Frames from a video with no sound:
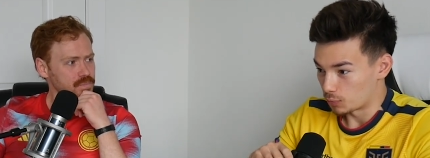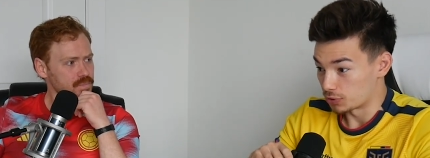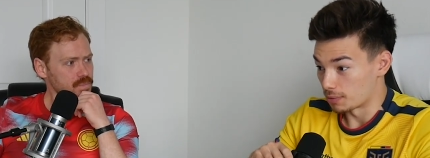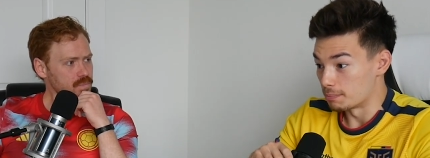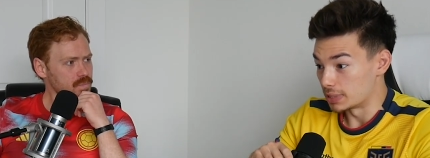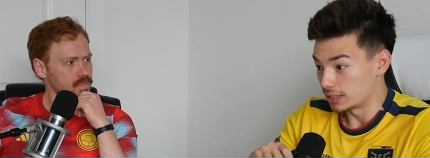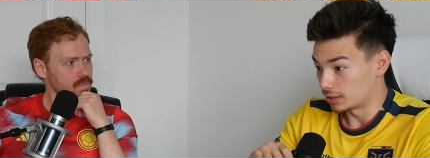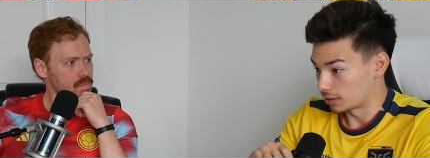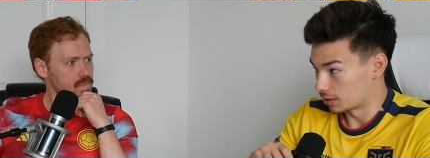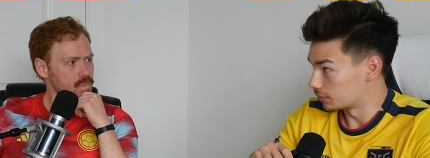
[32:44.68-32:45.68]
Speaker 1: what the
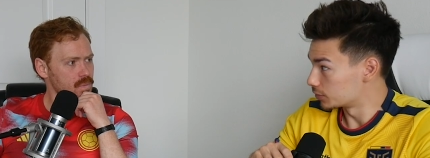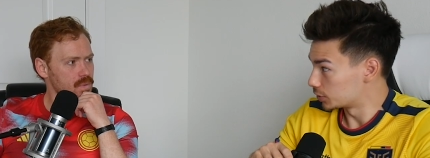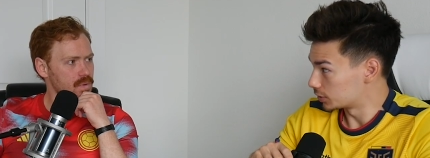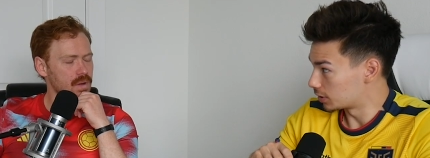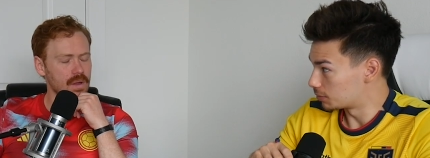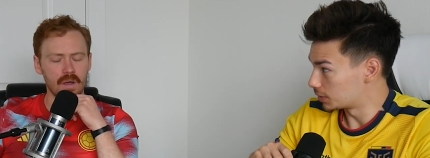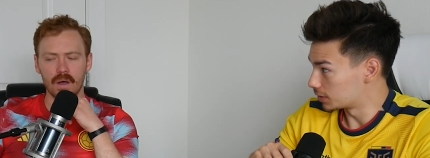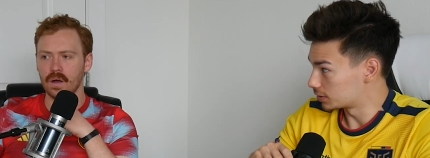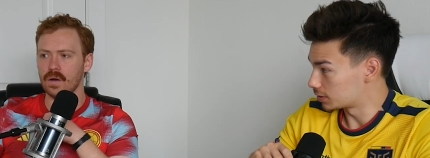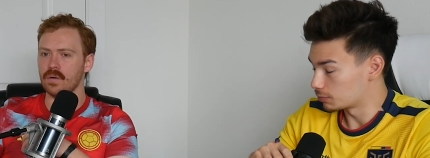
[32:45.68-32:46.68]
media coverage is going to be
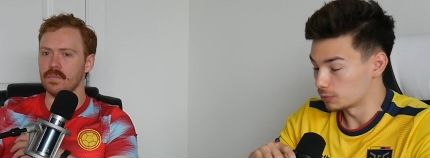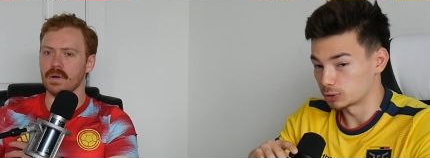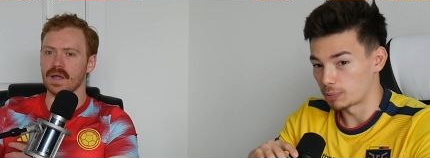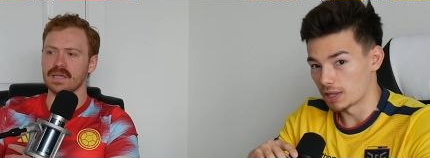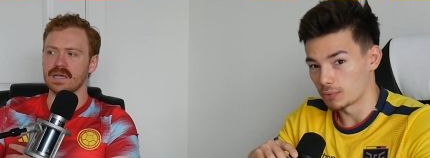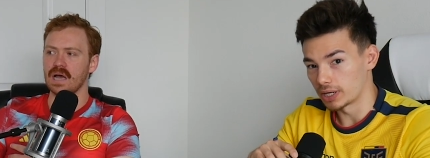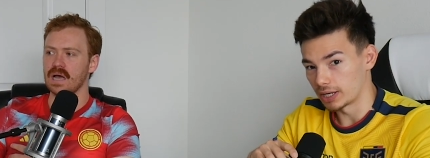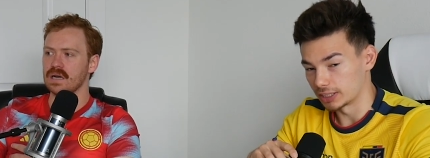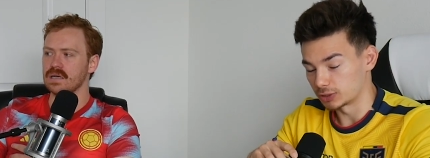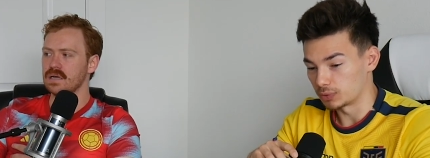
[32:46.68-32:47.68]
at this oh tournament. Which, by the God. way,
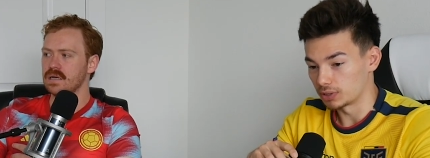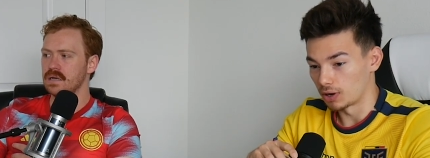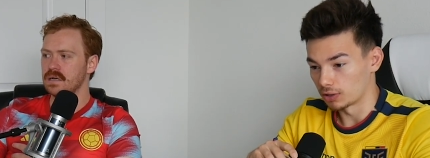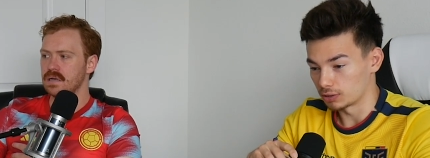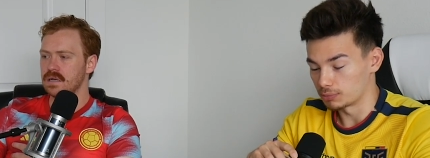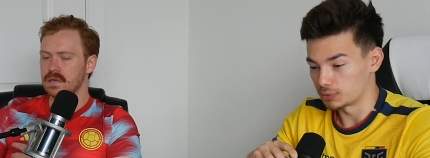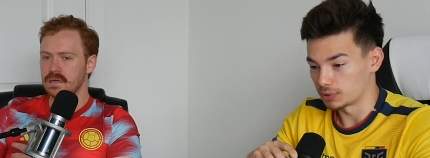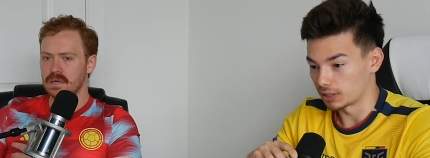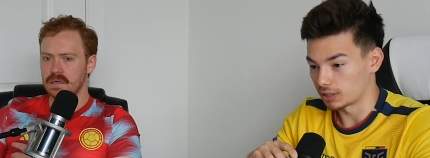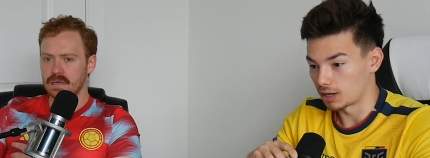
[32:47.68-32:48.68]
guys, we are going to be
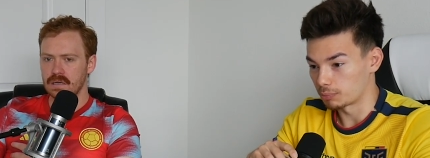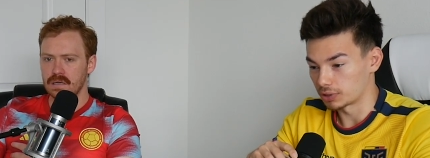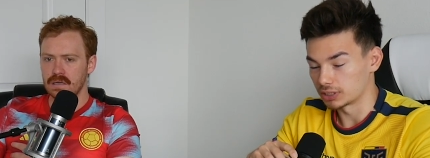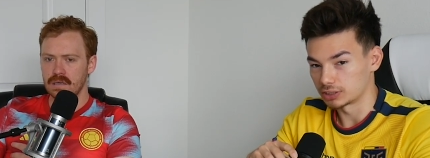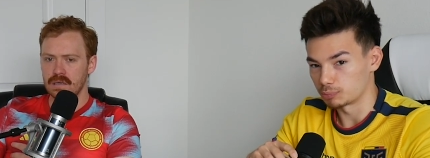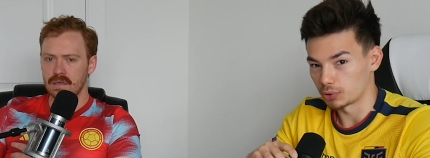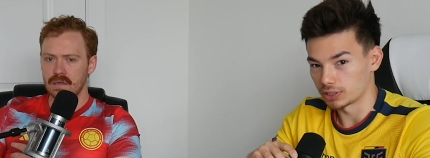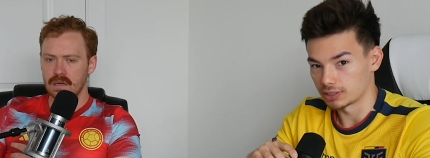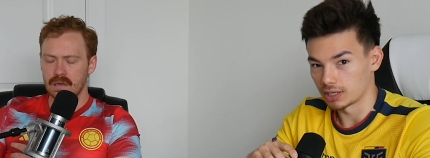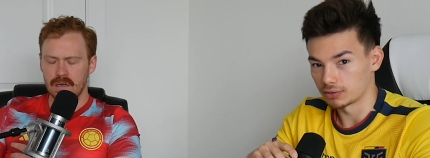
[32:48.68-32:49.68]
doing a comprehensive
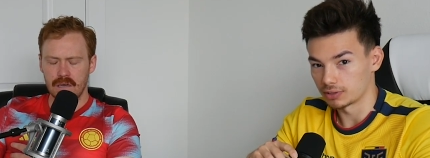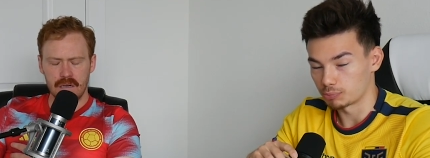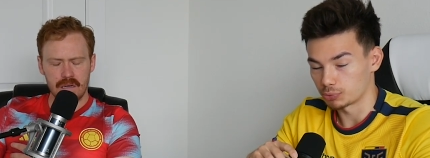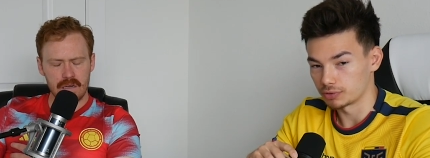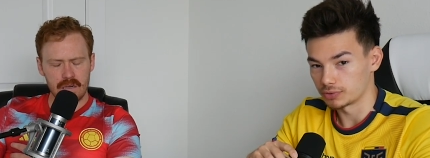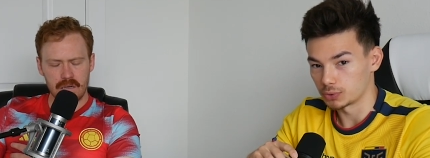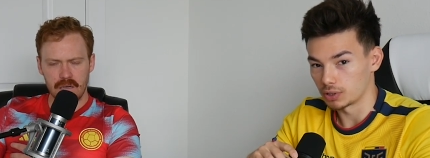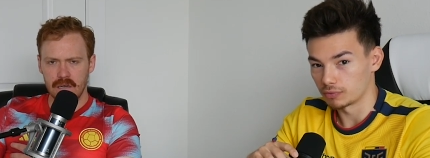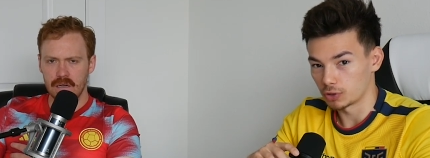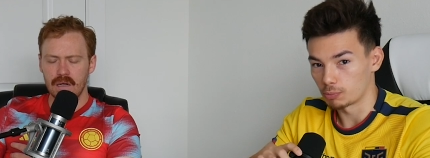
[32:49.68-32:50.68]
breakdown and preview
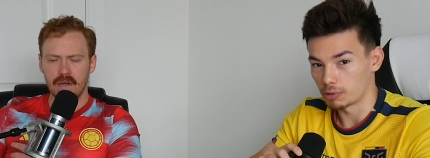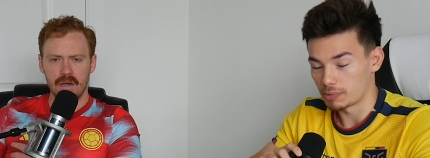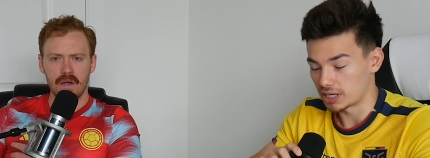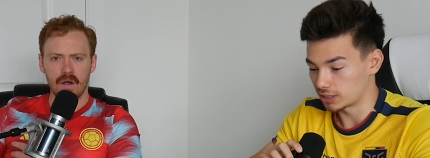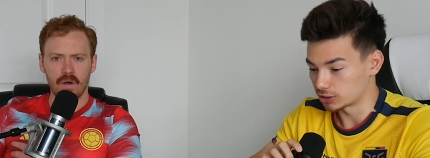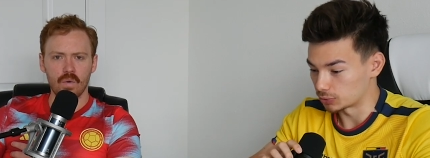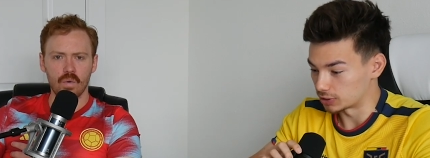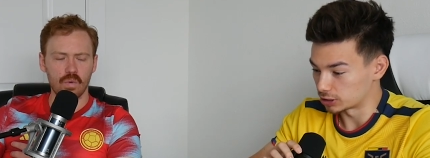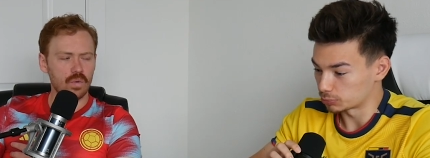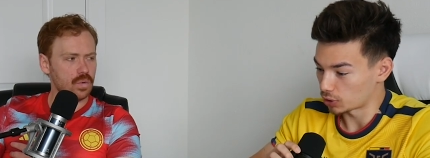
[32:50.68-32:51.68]
of the Copa America. So
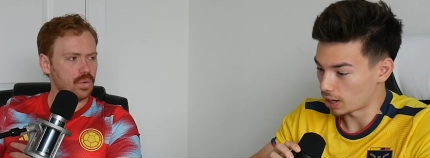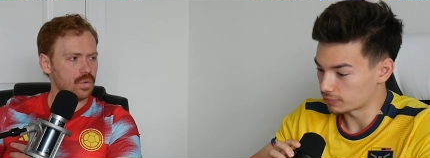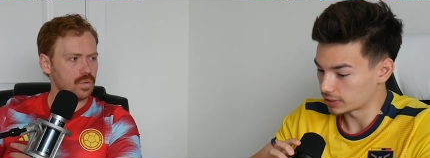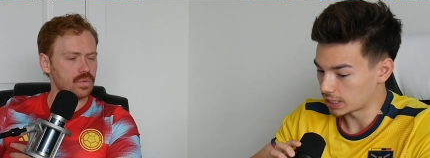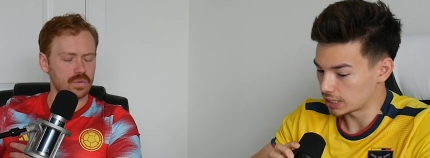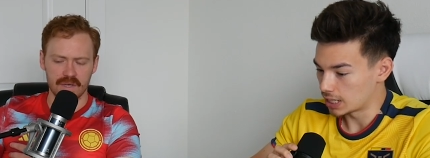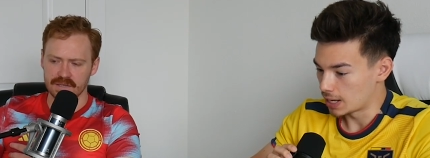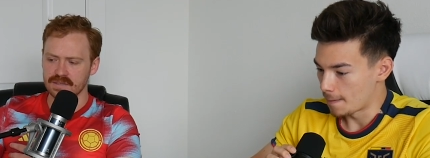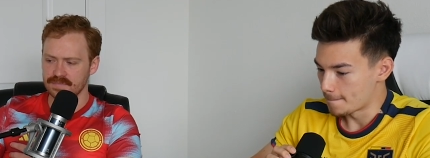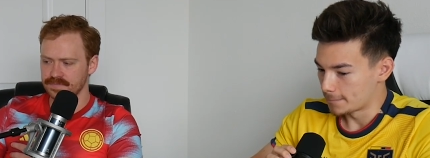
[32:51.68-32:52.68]
hit subscribe for that.
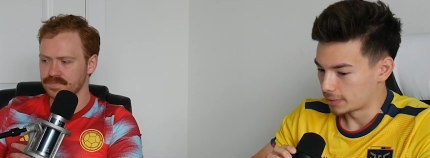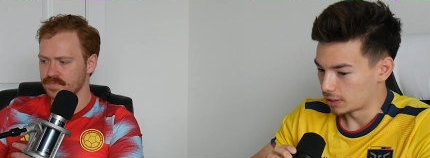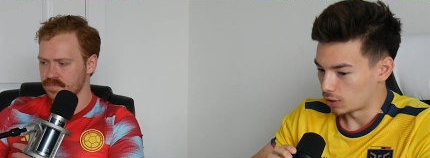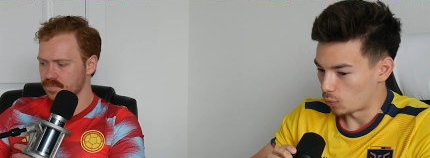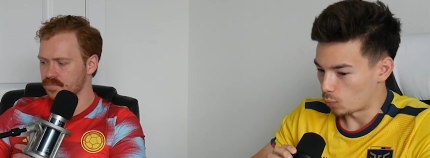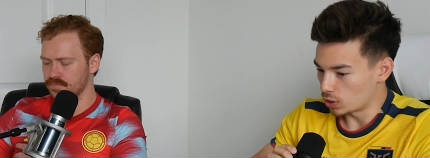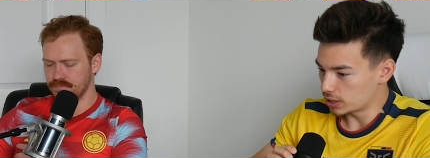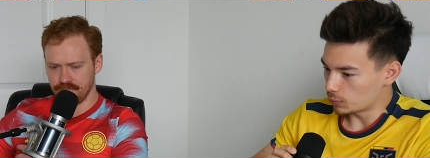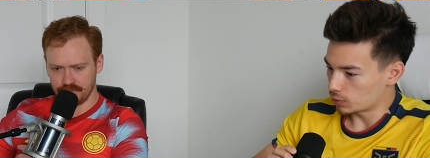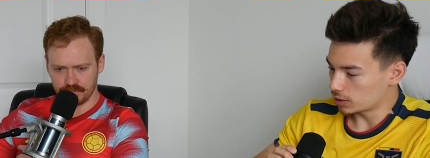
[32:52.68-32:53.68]
Yes. What
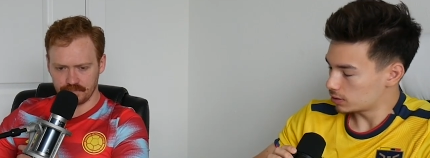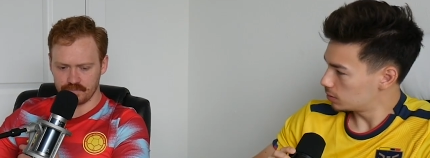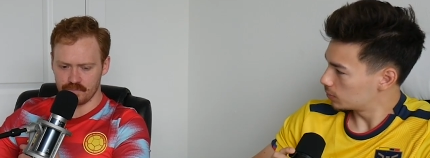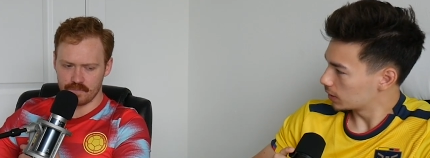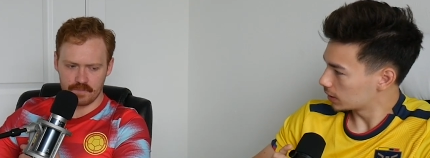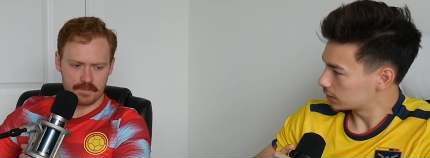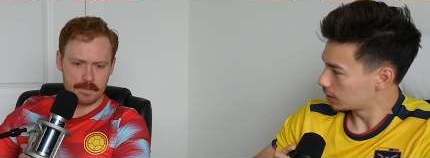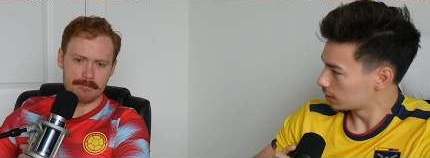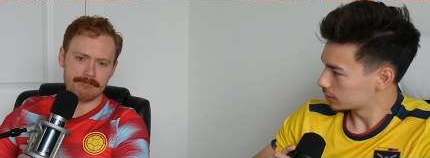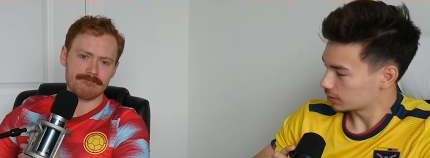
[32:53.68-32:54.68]
do they What do they do when Alexi
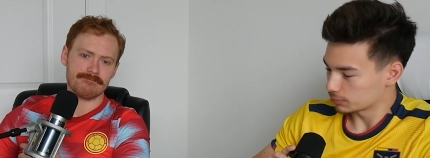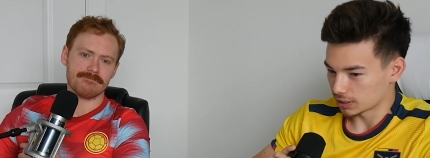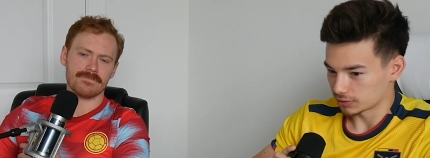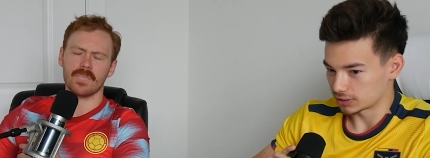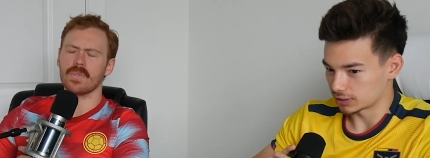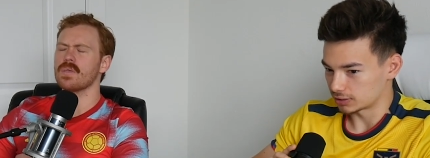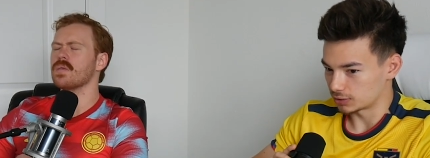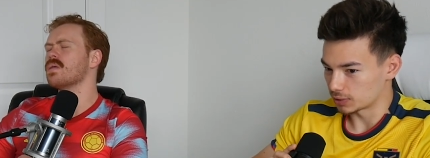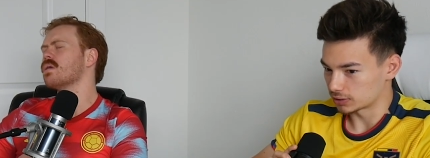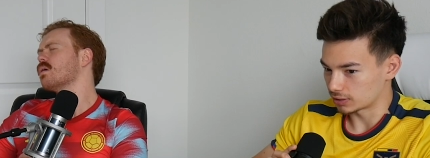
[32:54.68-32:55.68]
Lalas comes out and says
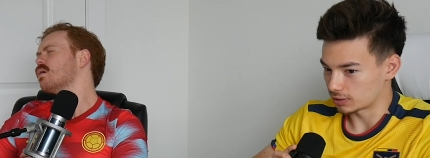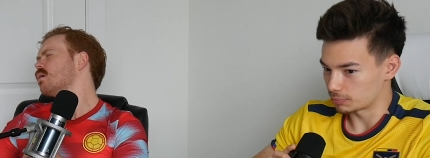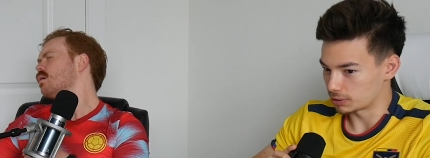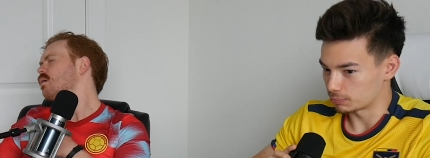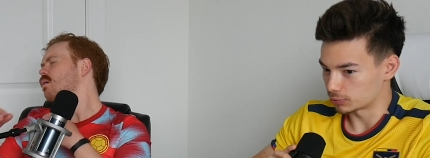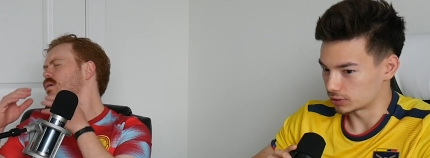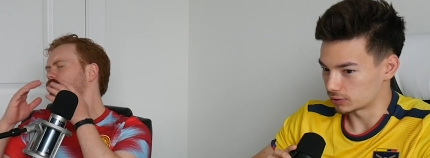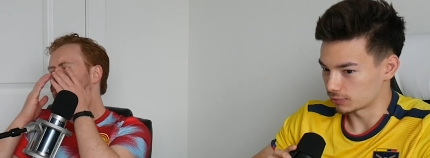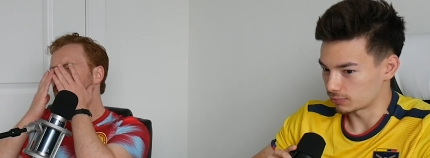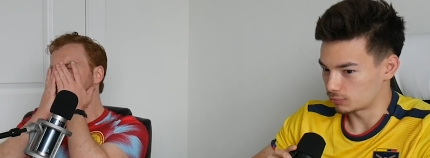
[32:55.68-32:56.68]
U.S. is going to beat
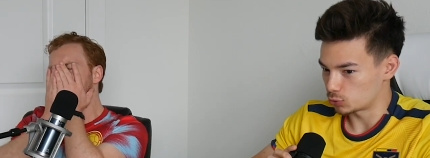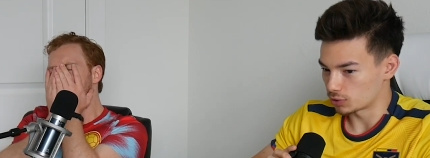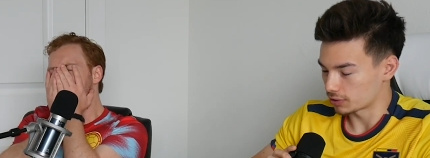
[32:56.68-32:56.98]
Brazil two